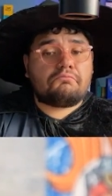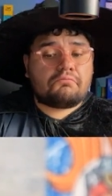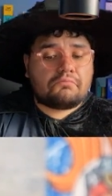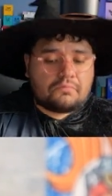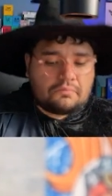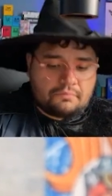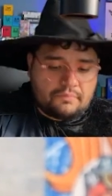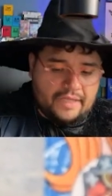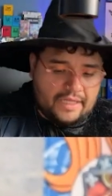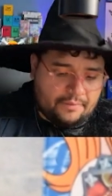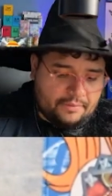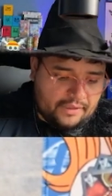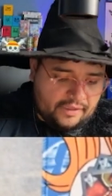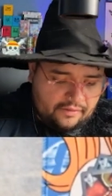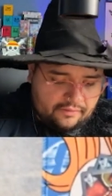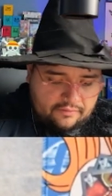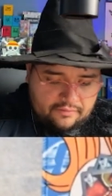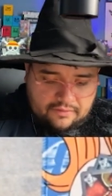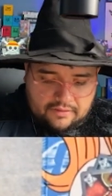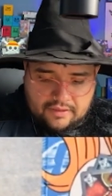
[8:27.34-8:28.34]
Maybe.
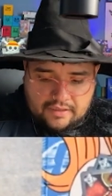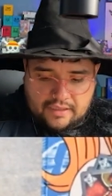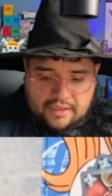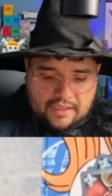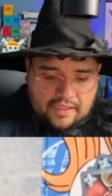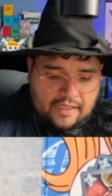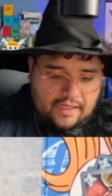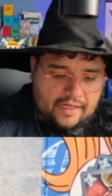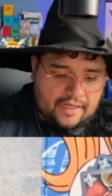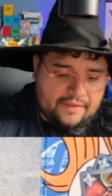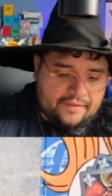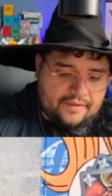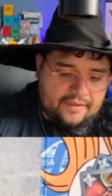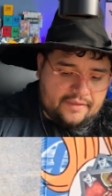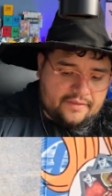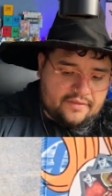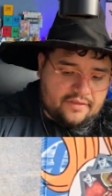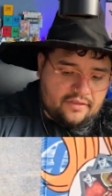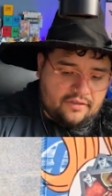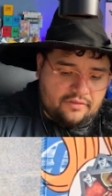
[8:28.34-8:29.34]
I think
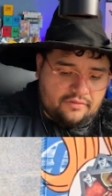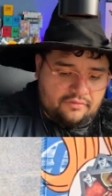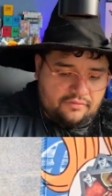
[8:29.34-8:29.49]
so.